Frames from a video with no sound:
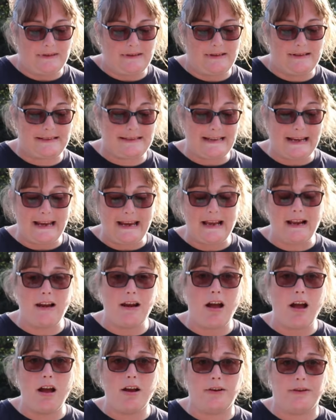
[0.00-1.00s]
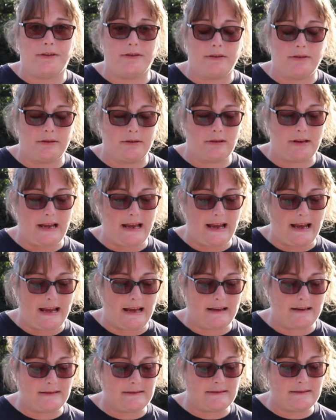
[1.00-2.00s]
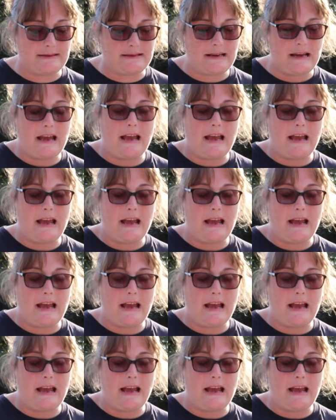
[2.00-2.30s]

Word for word: to say hello and